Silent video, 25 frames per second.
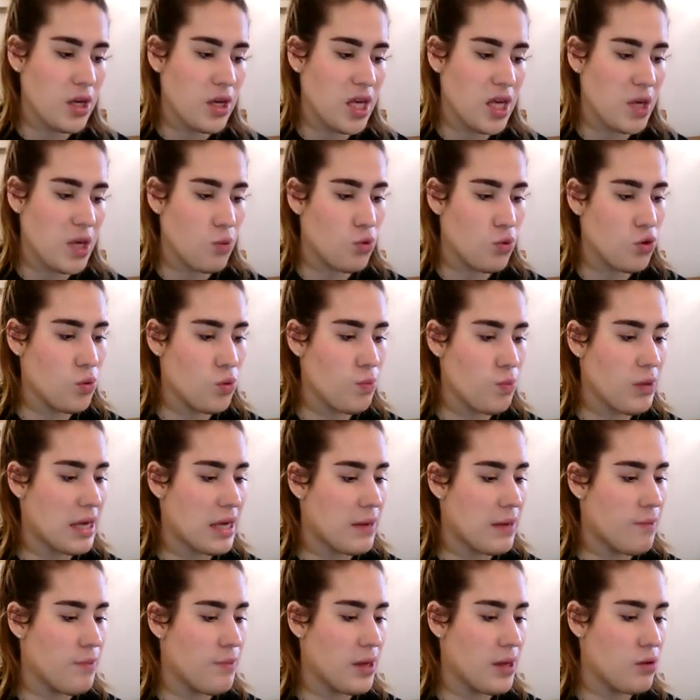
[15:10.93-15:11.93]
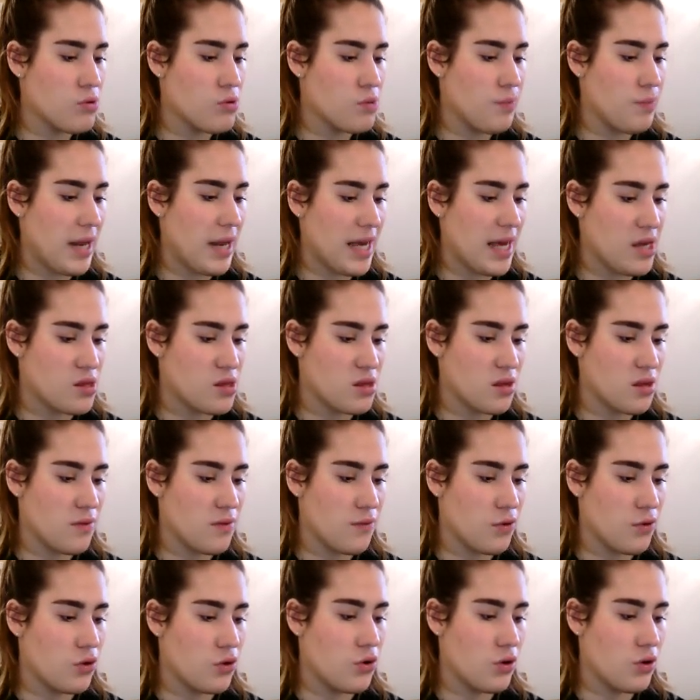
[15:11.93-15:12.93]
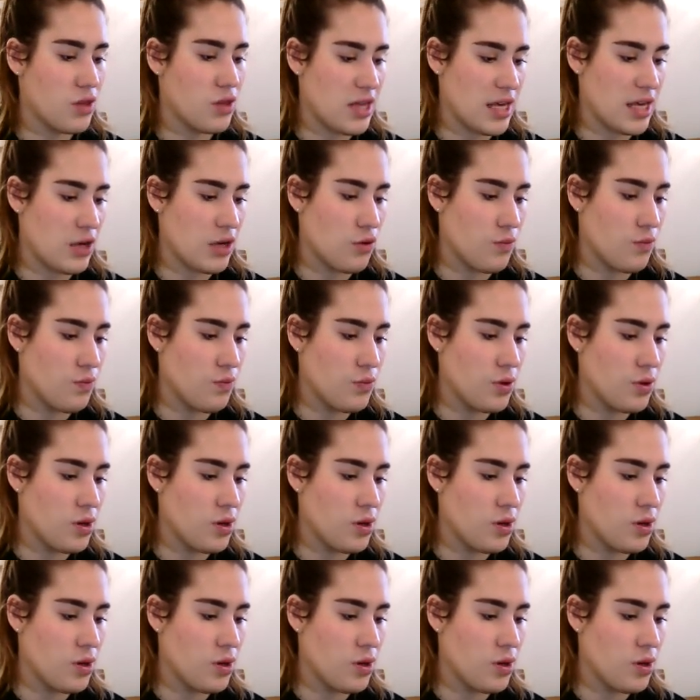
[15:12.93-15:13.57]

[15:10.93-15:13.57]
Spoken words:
It wouldn't be in Bill's place for a good deal.